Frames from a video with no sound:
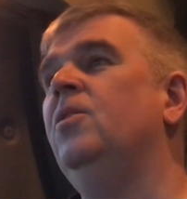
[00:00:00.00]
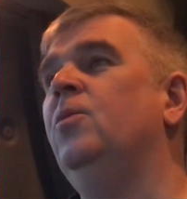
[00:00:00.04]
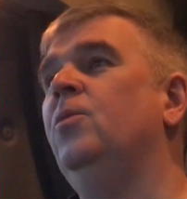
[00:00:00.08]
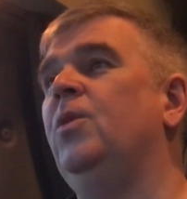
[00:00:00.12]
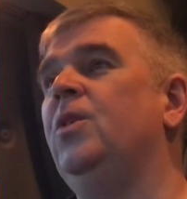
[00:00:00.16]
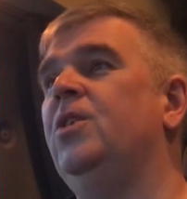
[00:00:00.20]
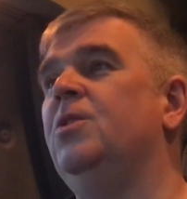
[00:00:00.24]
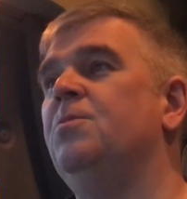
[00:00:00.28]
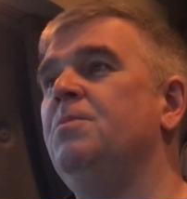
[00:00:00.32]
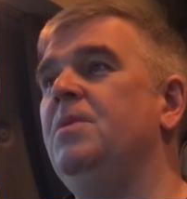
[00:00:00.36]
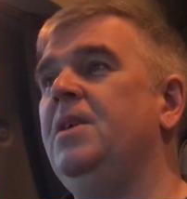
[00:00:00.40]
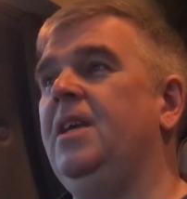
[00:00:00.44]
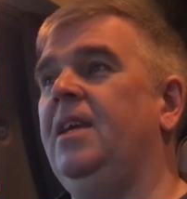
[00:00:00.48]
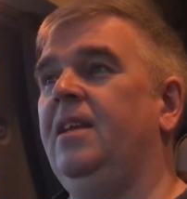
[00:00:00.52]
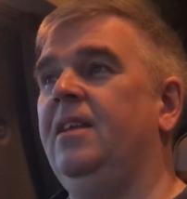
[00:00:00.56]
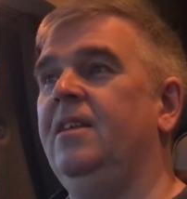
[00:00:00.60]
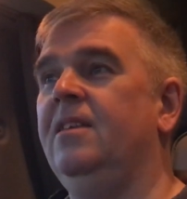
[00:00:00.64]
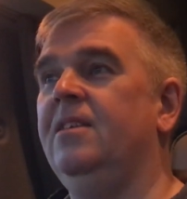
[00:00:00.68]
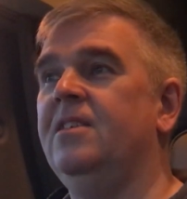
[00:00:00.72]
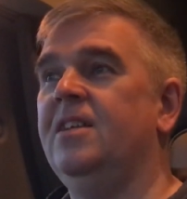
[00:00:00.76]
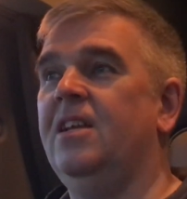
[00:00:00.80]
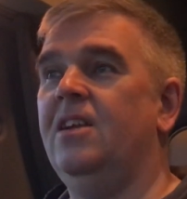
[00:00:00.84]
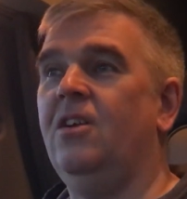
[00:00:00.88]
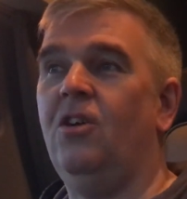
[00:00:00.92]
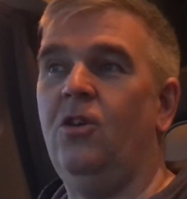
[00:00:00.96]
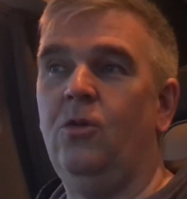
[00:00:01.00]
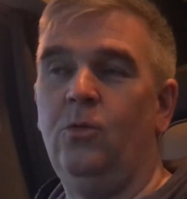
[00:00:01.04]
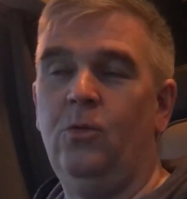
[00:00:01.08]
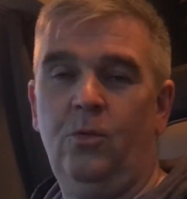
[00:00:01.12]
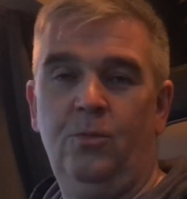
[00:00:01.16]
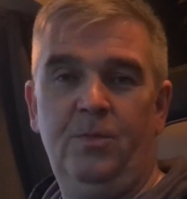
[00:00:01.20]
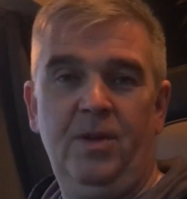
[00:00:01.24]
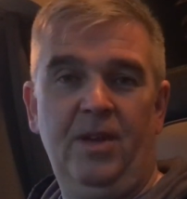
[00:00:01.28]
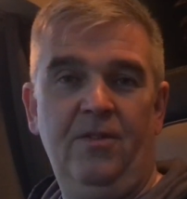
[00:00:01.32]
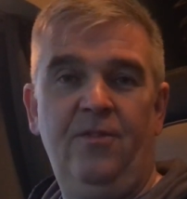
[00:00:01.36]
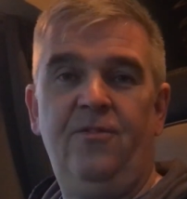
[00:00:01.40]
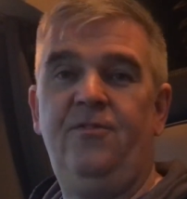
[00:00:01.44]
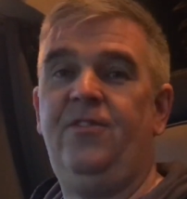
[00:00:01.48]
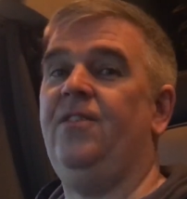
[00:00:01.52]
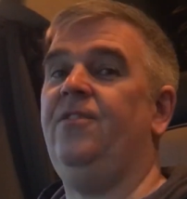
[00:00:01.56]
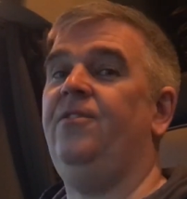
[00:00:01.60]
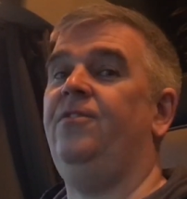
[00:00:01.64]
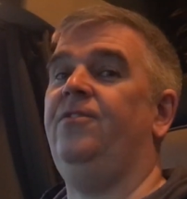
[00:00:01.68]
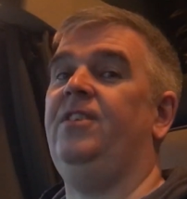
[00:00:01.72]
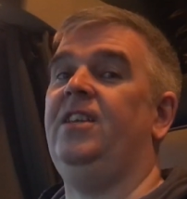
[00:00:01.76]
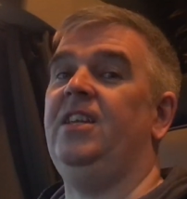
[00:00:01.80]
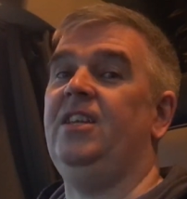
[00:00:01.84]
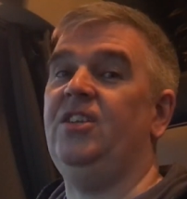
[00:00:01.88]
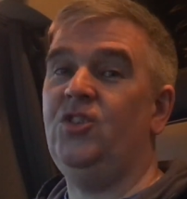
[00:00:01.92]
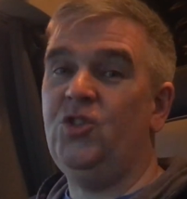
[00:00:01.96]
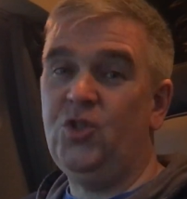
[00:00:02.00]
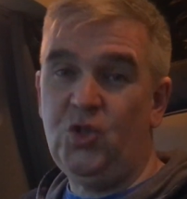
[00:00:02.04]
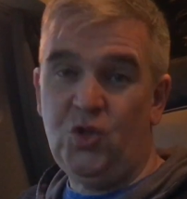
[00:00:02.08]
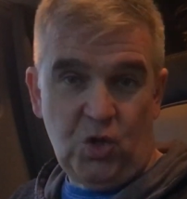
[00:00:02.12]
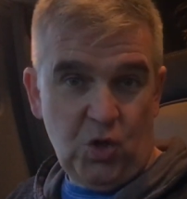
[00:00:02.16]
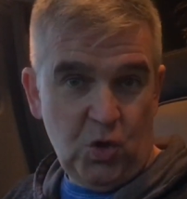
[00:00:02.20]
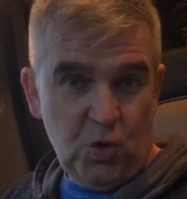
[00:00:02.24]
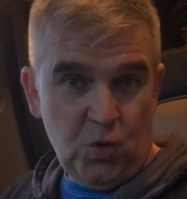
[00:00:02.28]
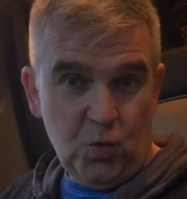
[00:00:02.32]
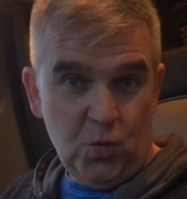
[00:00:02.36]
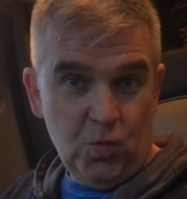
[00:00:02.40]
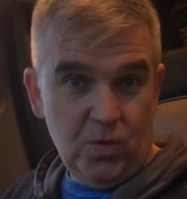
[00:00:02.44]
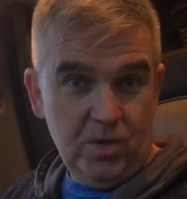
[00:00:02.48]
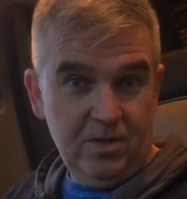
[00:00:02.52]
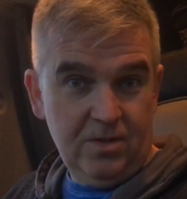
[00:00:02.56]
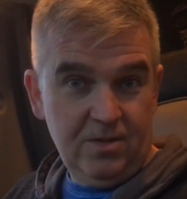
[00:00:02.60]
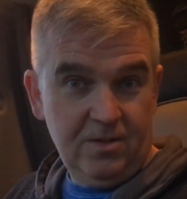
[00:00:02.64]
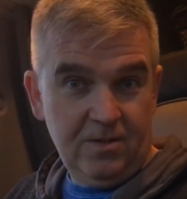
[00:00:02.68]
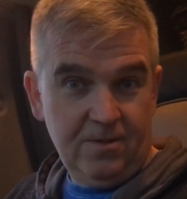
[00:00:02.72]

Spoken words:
which means that I will be 52,